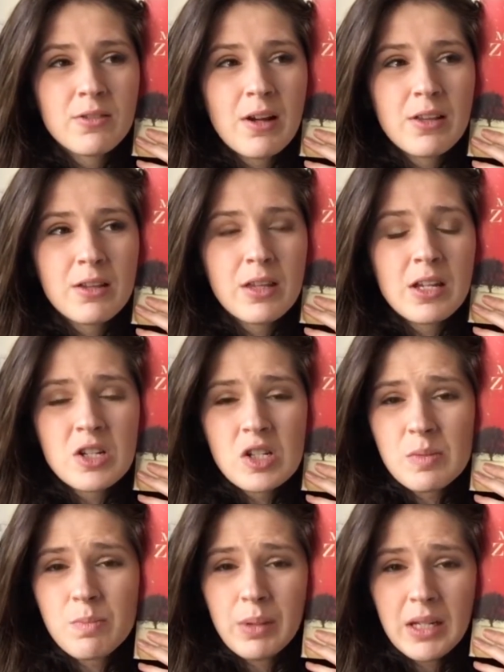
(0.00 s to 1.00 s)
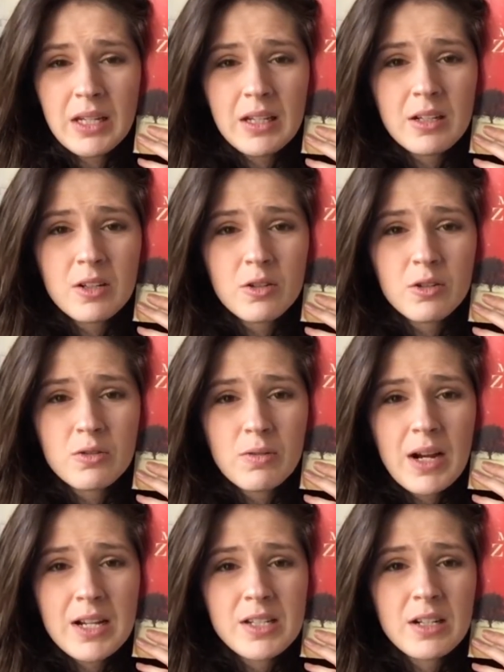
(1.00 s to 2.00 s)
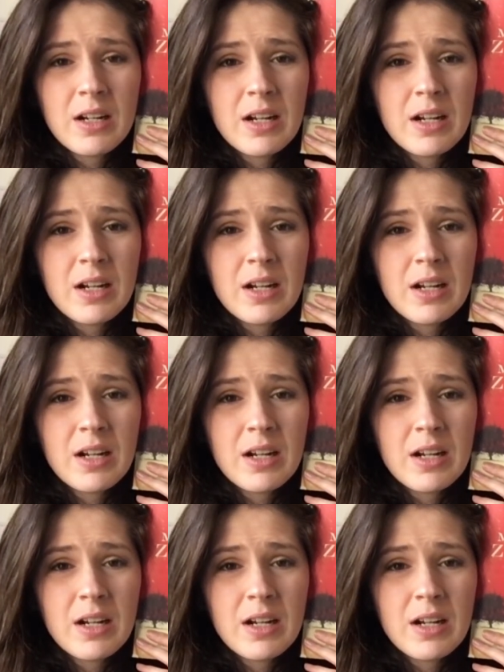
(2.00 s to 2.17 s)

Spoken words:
rather than just being a good writer,